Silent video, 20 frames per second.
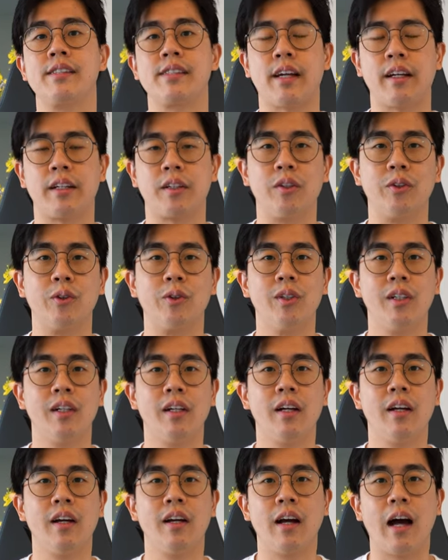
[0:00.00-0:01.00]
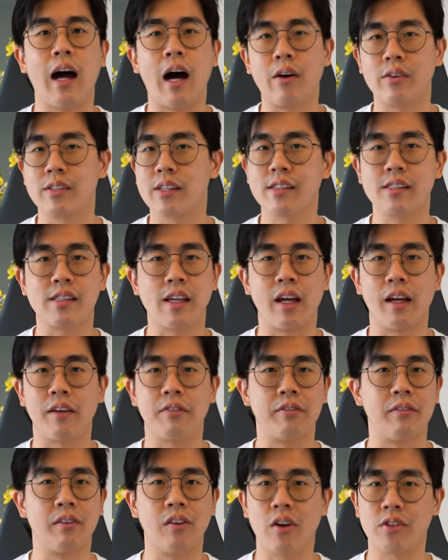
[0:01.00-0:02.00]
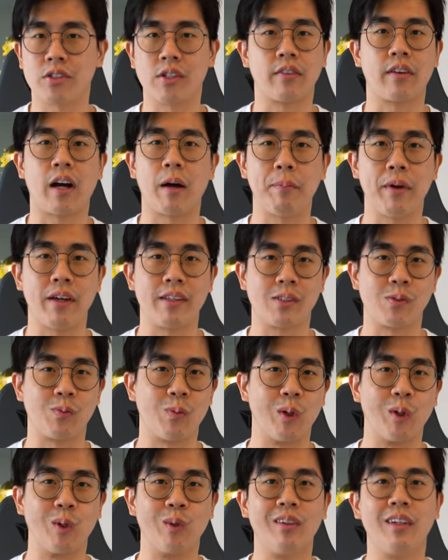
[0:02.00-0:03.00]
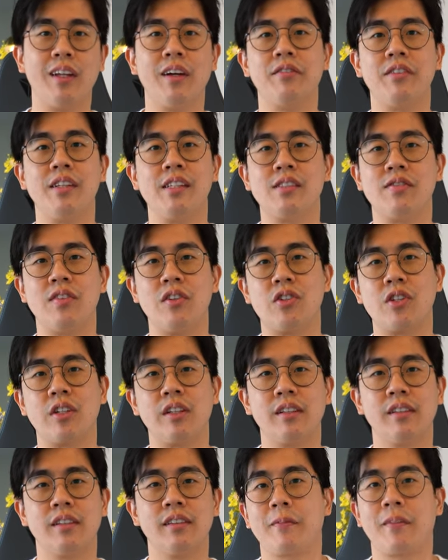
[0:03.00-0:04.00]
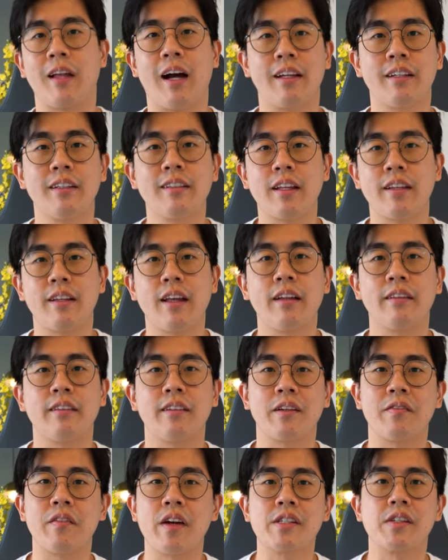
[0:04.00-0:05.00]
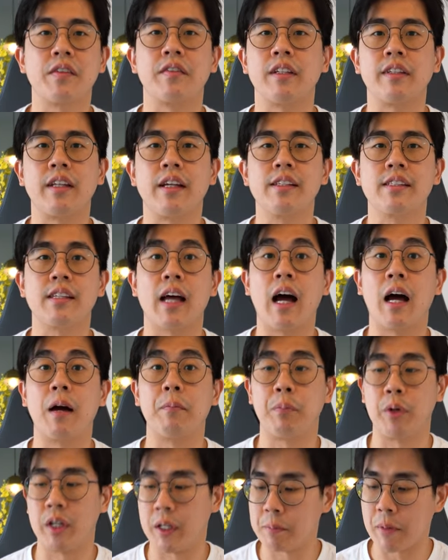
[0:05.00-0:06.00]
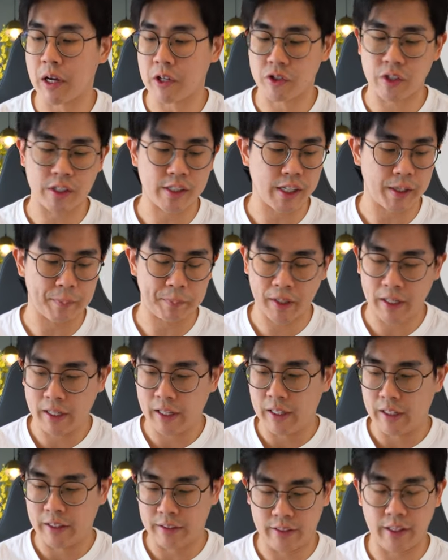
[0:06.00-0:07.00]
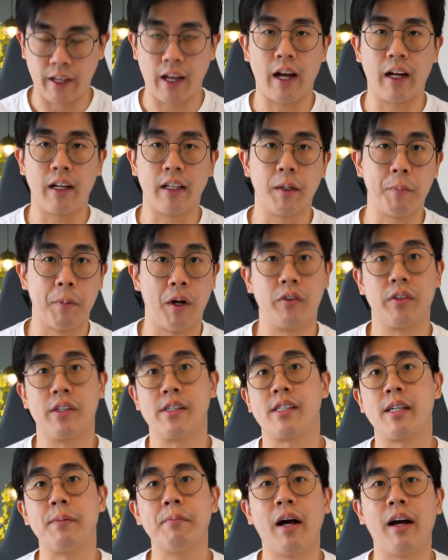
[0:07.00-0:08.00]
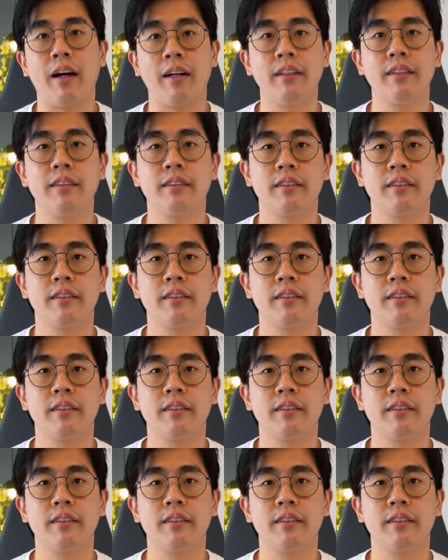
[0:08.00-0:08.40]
cycle. Houses that have lots of carpets will love this feature. Other than that, the rest of the things are pretty much the same. They are about the same height.